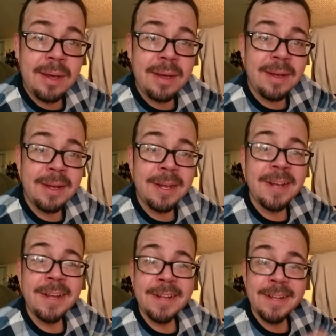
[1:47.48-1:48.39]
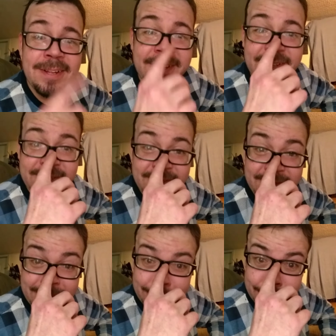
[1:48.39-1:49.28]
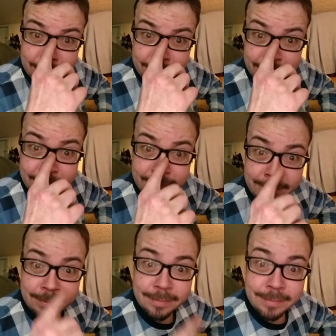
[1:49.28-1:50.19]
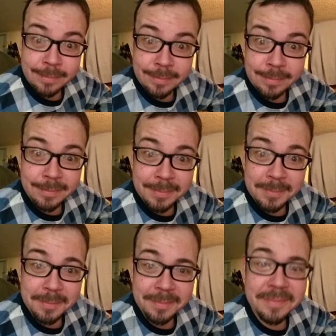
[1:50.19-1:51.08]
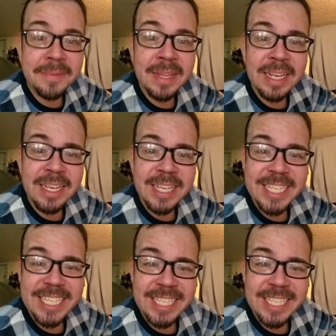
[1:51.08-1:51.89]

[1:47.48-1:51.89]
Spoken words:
No one is speaking in this clip.